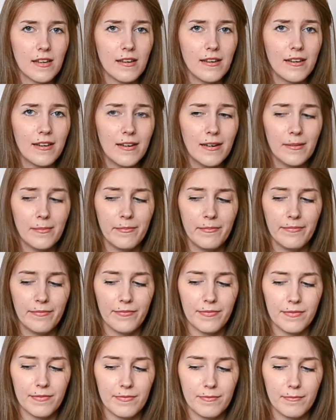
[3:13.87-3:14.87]

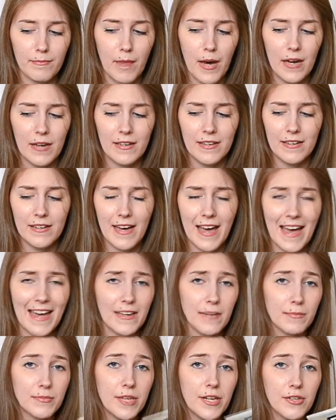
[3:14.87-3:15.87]
manga
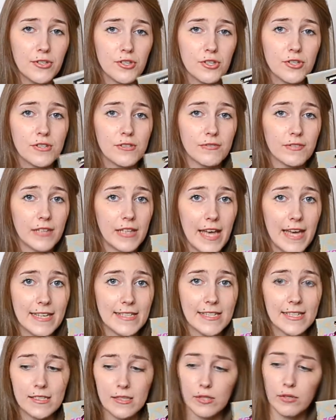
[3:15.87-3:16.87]
adaptations of classics.